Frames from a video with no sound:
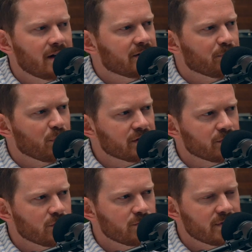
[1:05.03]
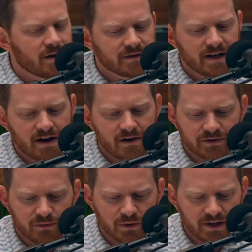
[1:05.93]
at the press room downtown.
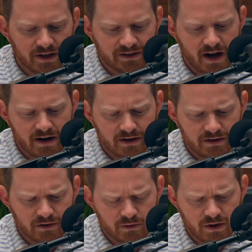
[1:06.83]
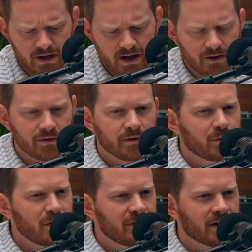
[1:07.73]
So really excited. You know, I don't know that
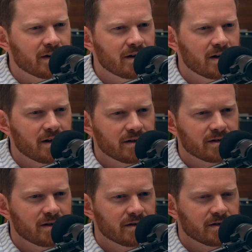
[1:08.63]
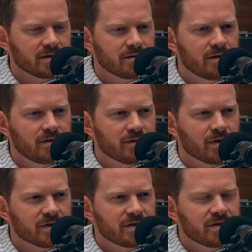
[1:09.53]
we've done uh, as, as a
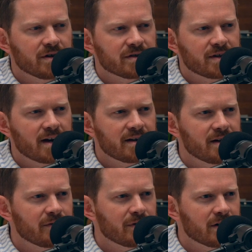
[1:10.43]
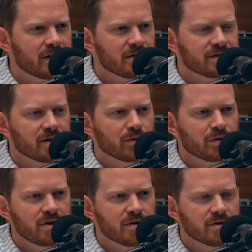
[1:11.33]
university done a signing day event here in several
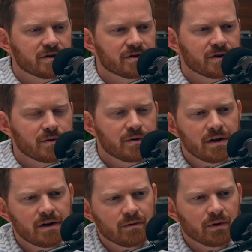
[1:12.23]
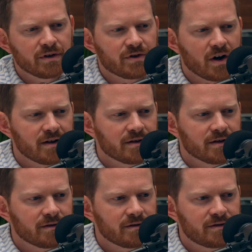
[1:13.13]
years, and so really trying
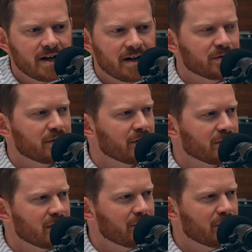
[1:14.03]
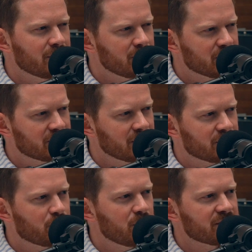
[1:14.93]
to take it to another level and do a
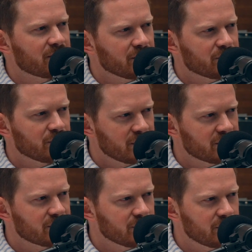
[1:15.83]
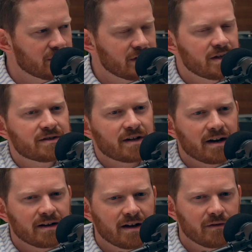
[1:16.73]
twist on the traditional
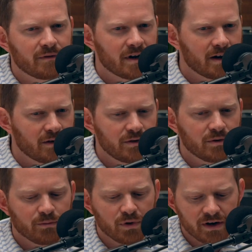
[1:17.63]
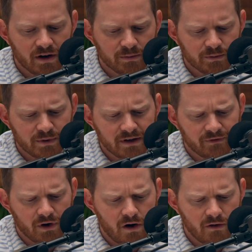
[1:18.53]
signing day event. I know you and Brent Hubbs will be
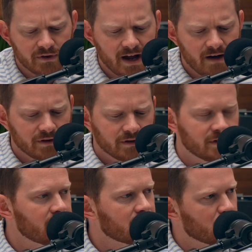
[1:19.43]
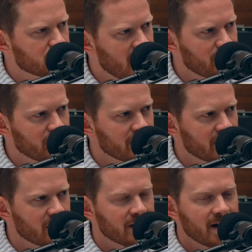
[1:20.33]
involved and in having Coach Heupel
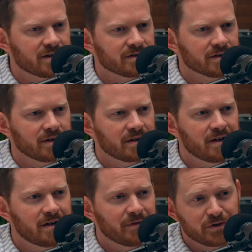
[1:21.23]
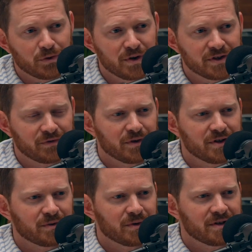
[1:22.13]
there. And actually, the twist for
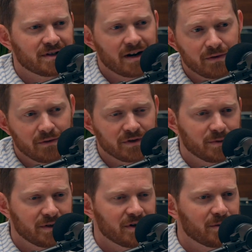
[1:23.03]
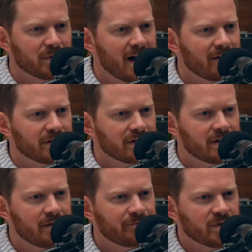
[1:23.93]
this one is, and I don't know if it's been done, but having
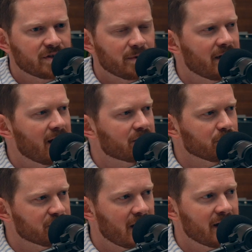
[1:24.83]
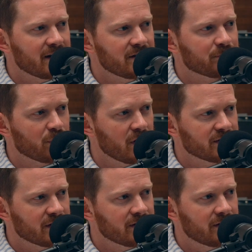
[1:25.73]
some of the actual signees
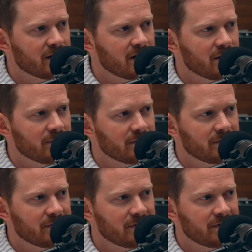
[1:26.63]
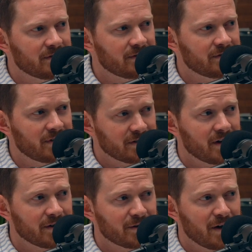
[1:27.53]
present. It's um, never been done before. Has it
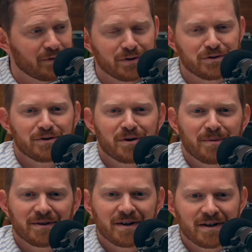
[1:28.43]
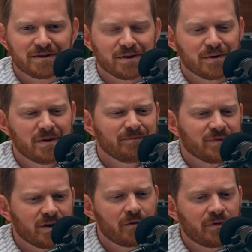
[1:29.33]
not? Okay, I no. figured you know about that. So,
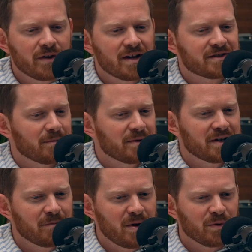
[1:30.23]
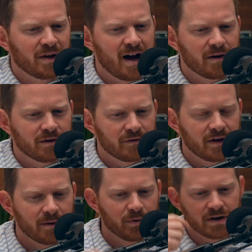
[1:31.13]
you know, hopefully that's something to get people out. You know, we've
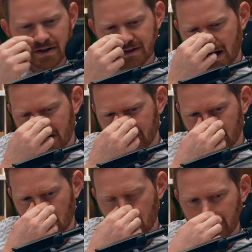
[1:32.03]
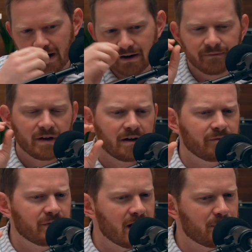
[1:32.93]
got a pretty exciting flow. We've got a
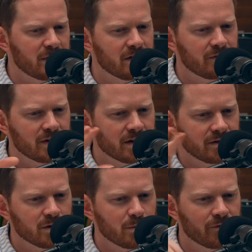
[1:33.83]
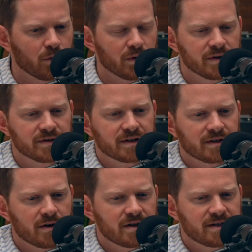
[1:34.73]
VIP event, you know, before the
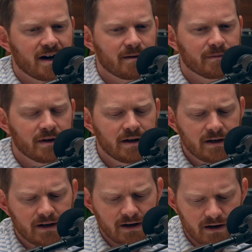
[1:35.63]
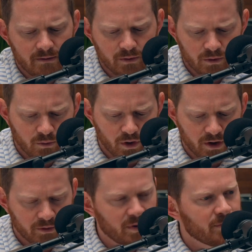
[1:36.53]
6:30 time um, that we're
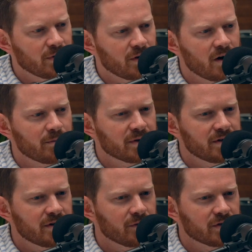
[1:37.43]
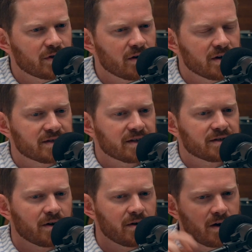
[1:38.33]
working with people on. But you know, starting at
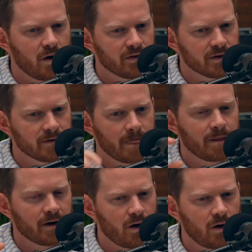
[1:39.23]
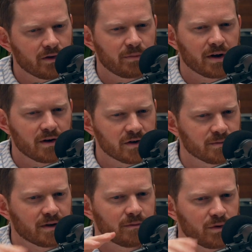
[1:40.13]
6:30, all the not all the players,
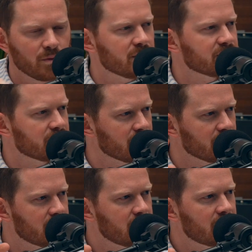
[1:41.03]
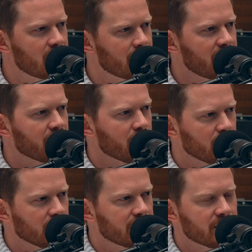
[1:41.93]
but the ones that are um, here
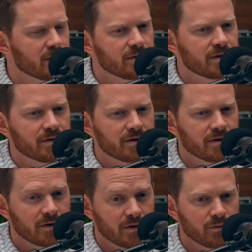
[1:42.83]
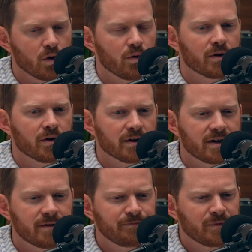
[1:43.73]
early, they'll they'll they're enrolled early.